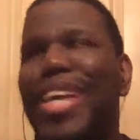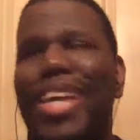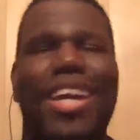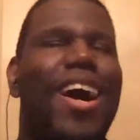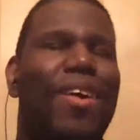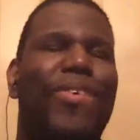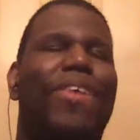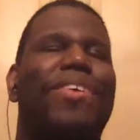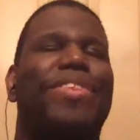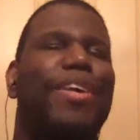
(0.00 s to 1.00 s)
I
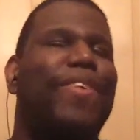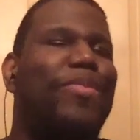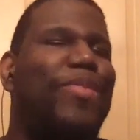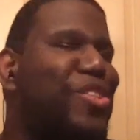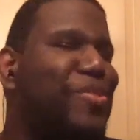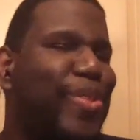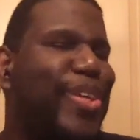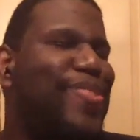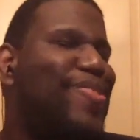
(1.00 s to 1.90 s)
want to thank Funimation for this.